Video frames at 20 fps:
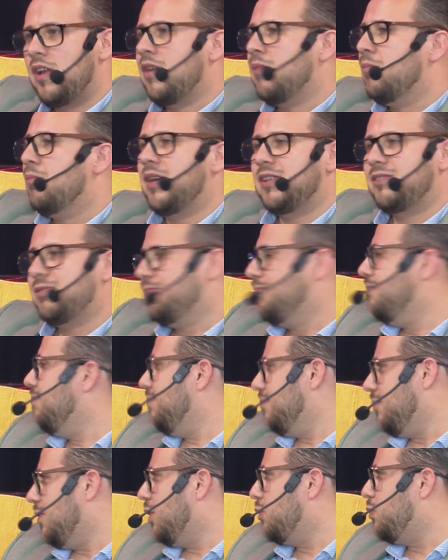But
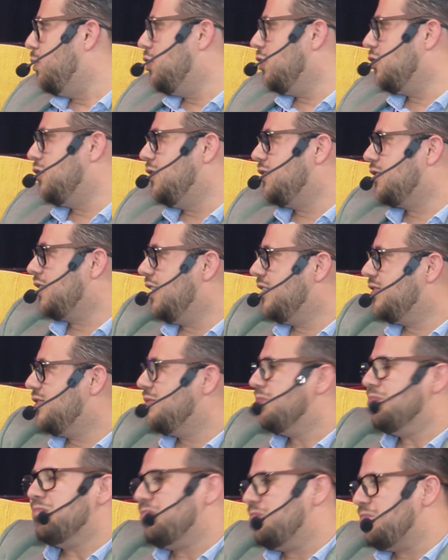as we just discussed,
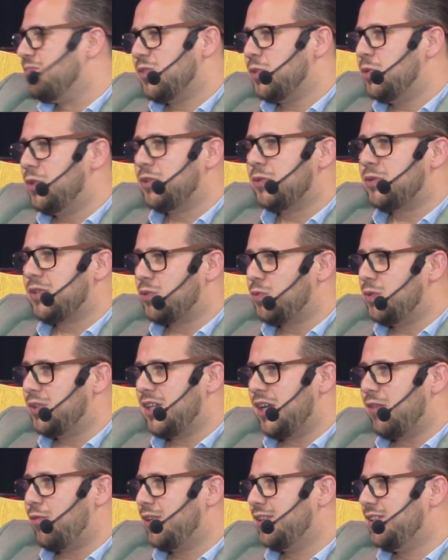you need to test with
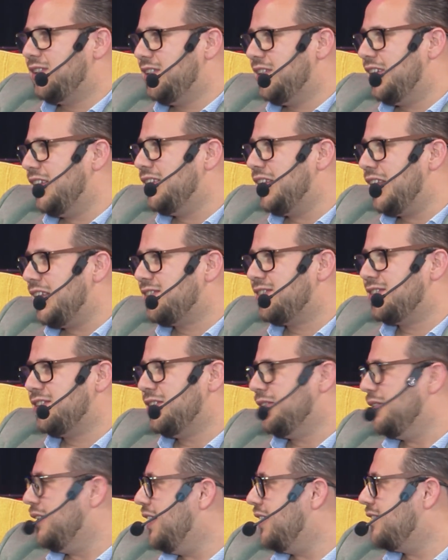everything, and let's
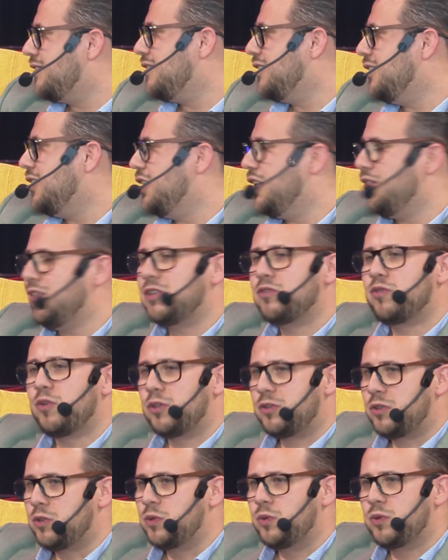see, give it for
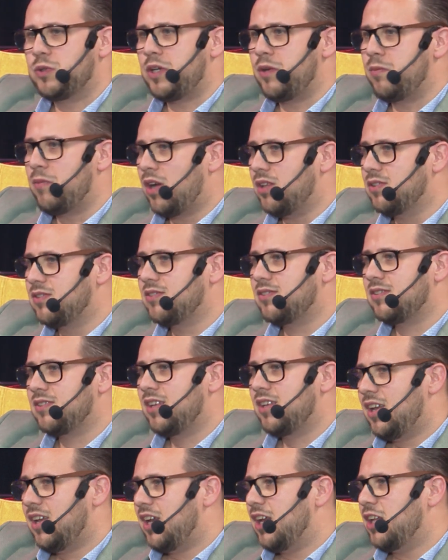2-3 months,
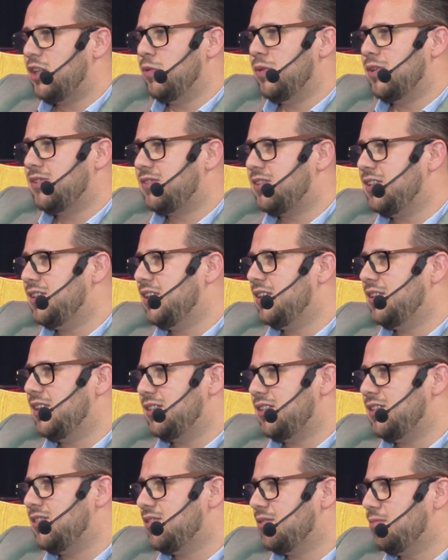and you will see that
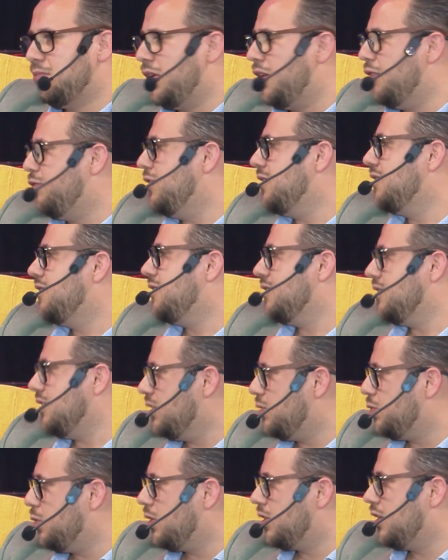it's benefits,
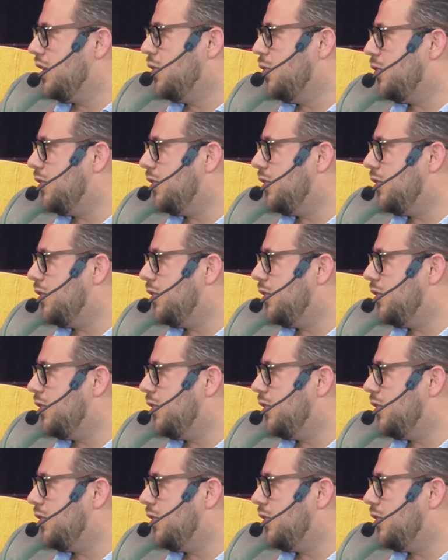it's working or